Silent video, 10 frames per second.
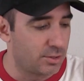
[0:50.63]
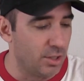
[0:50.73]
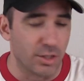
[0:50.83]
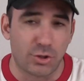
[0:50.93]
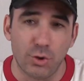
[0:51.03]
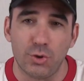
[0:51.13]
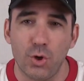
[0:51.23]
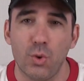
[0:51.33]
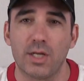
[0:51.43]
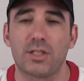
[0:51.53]
the two
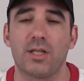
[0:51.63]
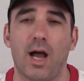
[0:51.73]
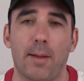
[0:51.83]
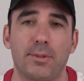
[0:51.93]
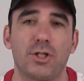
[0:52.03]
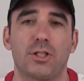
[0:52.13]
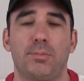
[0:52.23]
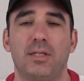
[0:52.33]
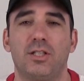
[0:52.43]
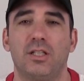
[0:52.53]
newest
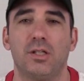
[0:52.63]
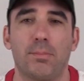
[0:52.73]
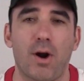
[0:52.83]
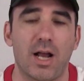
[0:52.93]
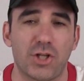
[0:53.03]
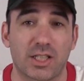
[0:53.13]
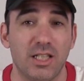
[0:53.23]
participants into the project.